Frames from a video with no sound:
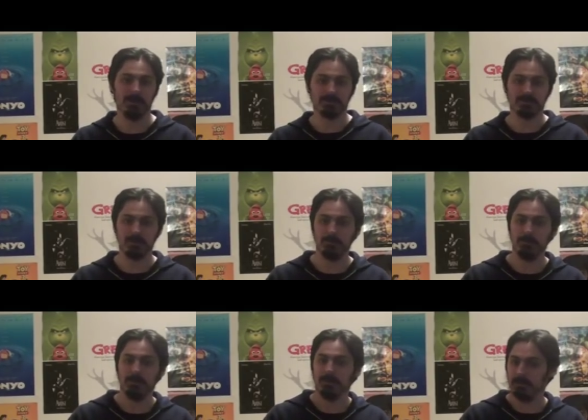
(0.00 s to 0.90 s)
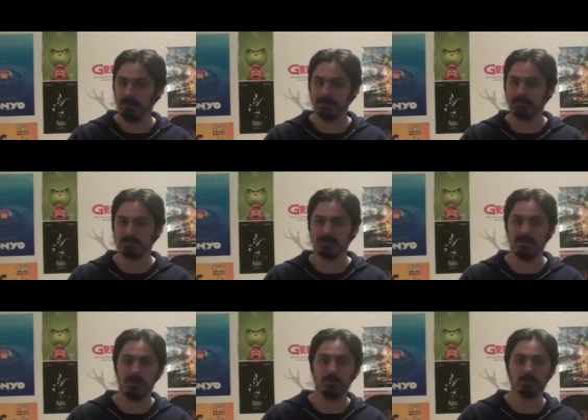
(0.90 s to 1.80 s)
Next up, like a
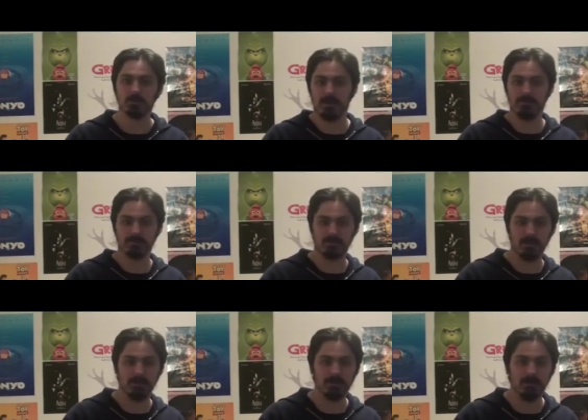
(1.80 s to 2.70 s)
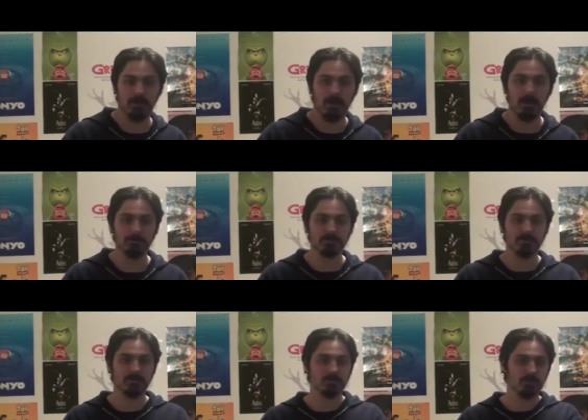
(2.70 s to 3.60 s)
CEO, Travis Knight, hops
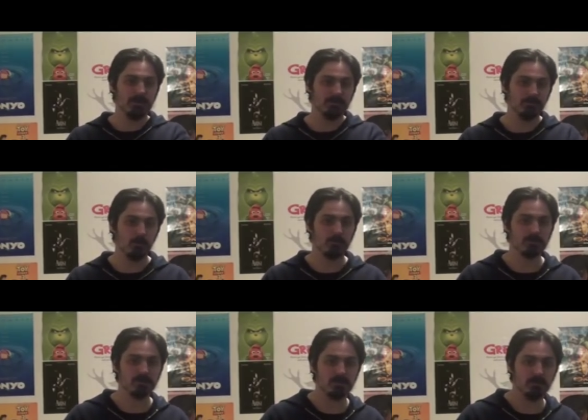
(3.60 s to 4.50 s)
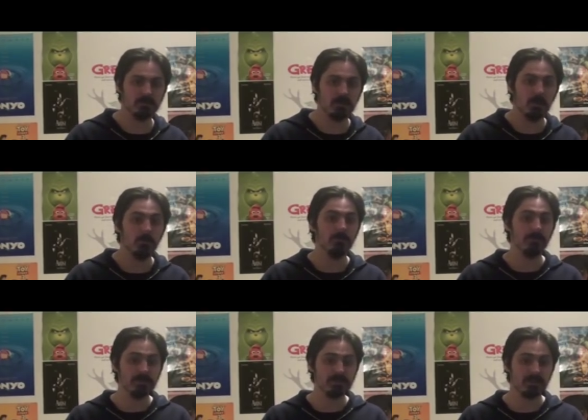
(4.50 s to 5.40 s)
into the Transformers series
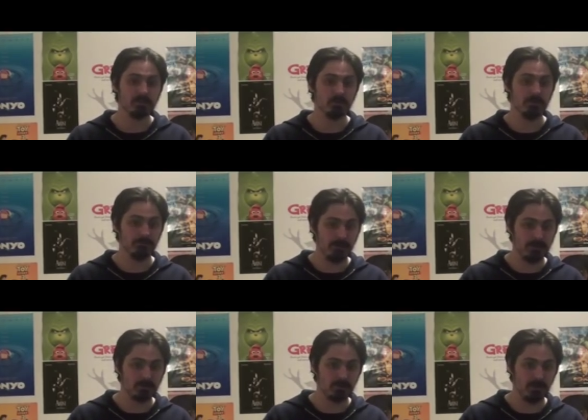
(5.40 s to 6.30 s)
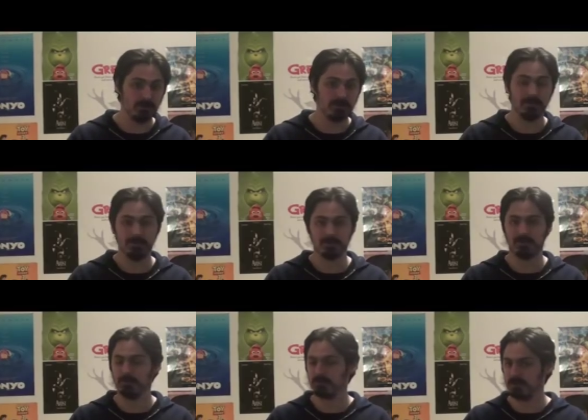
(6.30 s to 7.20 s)
with this entering the franchise, this
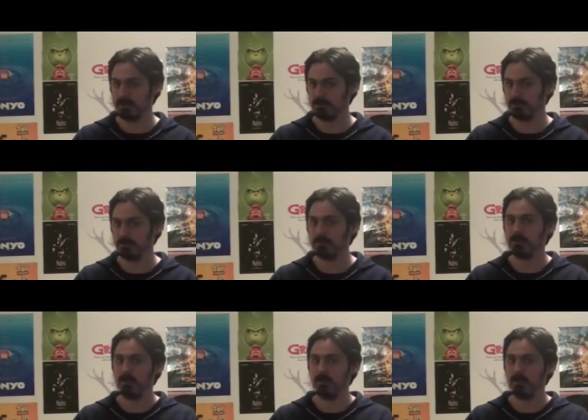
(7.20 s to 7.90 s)
time centered